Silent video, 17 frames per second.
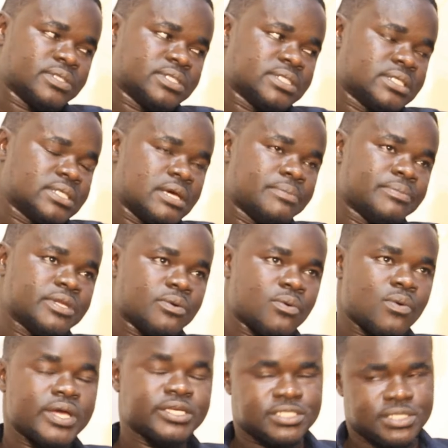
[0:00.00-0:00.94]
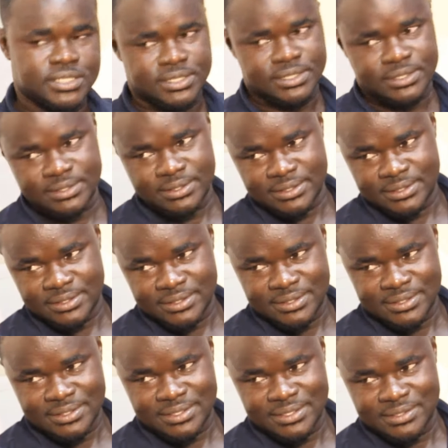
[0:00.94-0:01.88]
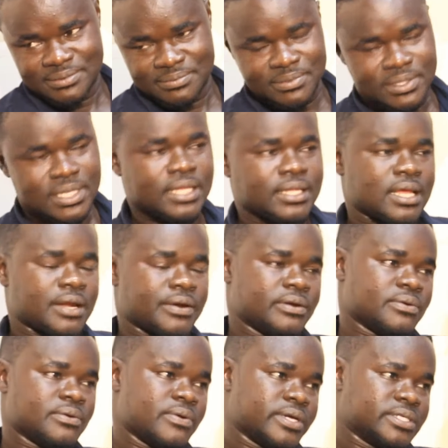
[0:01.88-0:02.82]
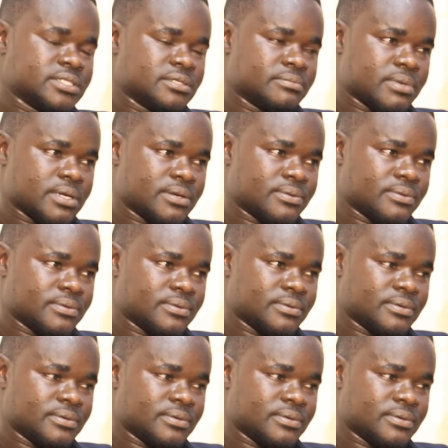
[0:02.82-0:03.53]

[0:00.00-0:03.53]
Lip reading: And the name the question. That Tareno question, mano.